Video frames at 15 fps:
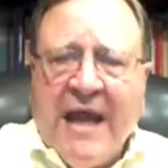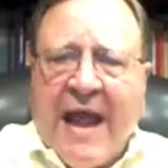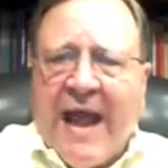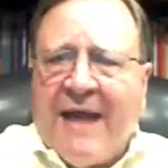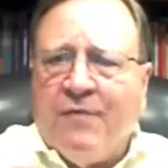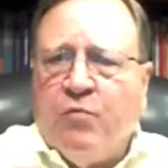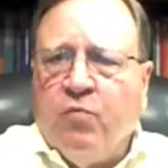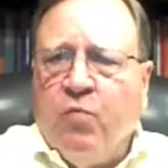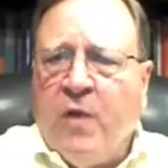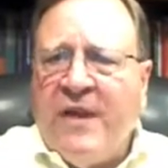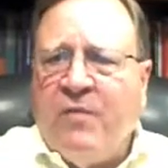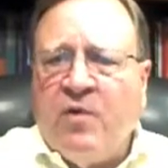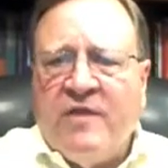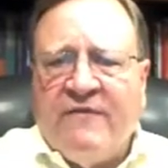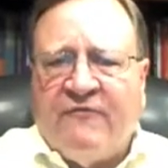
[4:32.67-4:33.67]
and
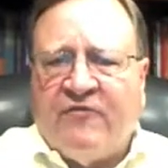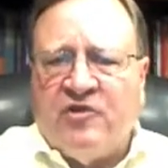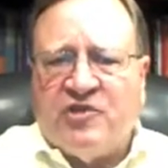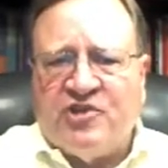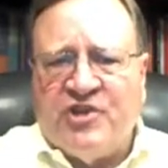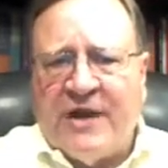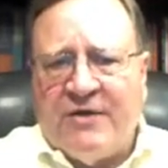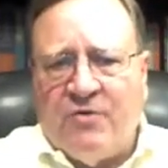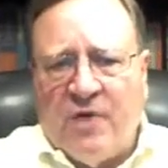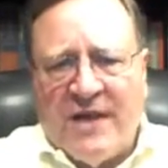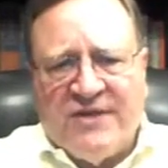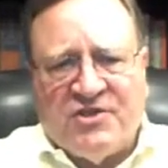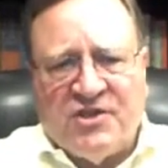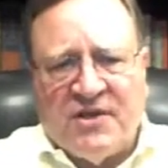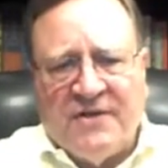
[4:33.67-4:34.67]
we were the first
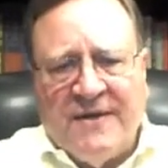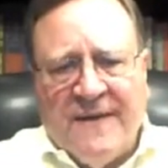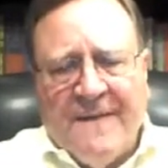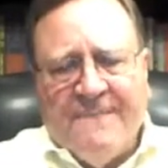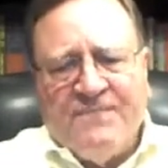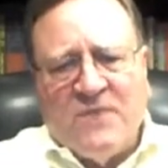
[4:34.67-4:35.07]
generation.